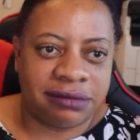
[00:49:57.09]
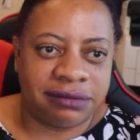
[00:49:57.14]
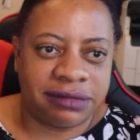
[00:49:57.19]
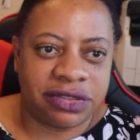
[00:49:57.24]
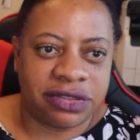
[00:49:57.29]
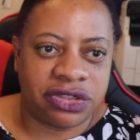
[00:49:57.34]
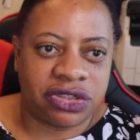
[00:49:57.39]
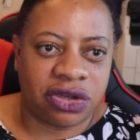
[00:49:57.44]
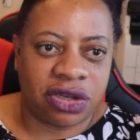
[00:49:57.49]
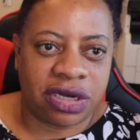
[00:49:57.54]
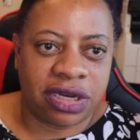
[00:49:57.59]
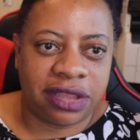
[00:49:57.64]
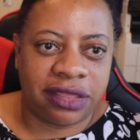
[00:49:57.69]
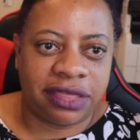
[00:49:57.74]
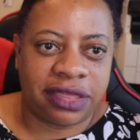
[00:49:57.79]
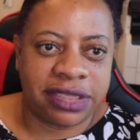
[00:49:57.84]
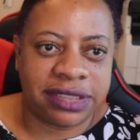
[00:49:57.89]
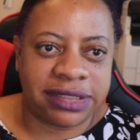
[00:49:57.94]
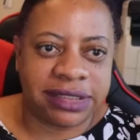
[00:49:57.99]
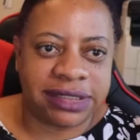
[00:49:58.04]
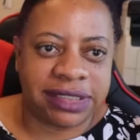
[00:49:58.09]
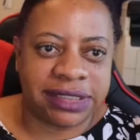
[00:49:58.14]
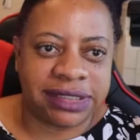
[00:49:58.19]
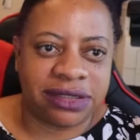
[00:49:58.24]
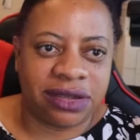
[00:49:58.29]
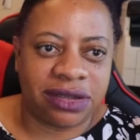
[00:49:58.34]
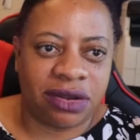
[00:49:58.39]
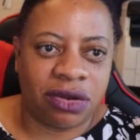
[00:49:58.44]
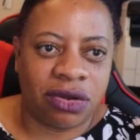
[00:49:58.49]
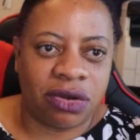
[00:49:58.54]
Jonathan
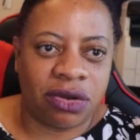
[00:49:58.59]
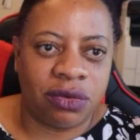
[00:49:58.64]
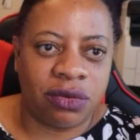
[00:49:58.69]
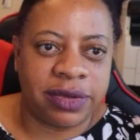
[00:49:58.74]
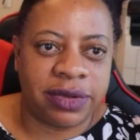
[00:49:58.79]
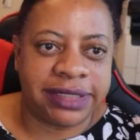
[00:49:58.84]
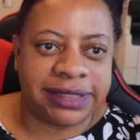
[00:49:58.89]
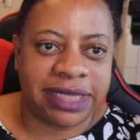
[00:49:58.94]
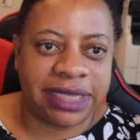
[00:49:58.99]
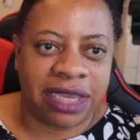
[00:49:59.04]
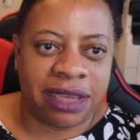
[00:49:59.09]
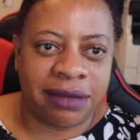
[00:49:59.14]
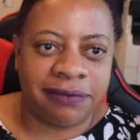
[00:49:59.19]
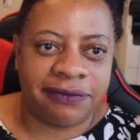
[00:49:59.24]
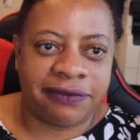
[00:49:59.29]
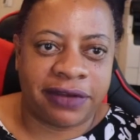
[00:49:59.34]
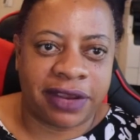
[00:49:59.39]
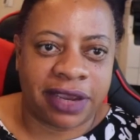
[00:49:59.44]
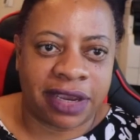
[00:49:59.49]
says, always aim for